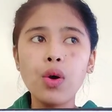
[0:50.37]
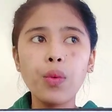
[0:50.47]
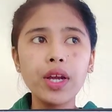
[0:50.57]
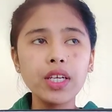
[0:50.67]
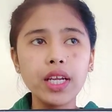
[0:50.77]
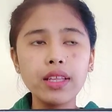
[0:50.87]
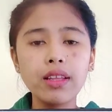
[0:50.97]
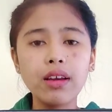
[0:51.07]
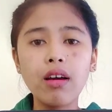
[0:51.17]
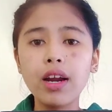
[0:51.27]
wherein
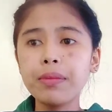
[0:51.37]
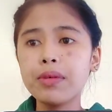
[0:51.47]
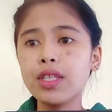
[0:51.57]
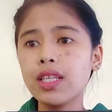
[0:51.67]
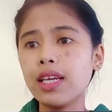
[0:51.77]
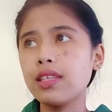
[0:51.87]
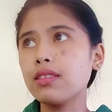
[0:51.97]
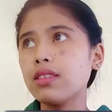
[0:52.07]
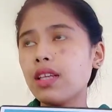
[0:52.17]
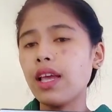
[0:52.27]
the carbon
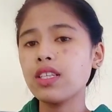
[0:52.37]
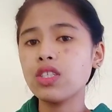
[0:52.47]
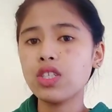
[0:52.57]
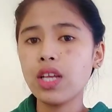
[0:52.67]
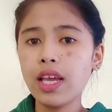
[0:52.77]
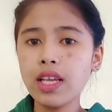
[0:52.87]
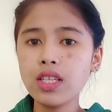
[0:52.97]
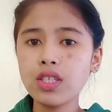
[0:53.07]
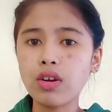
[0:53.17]
is exchanged